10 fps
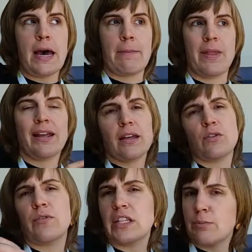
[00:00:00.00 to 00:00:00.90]
um, again,
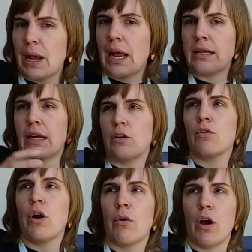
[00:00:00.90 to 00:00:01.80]
sort of expand and
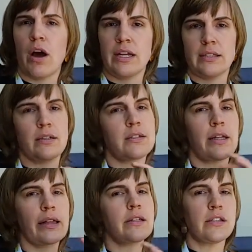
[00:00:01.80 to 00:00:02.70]
grow an audience in a
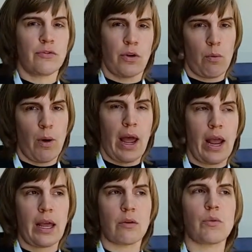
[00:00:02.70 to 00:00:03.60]
slightly different
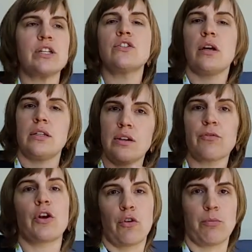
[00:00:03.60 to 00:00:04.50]
way and reach a
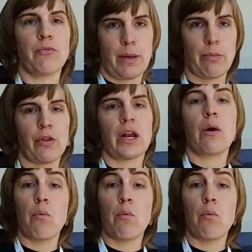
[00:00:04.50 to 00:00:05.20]
different group of people than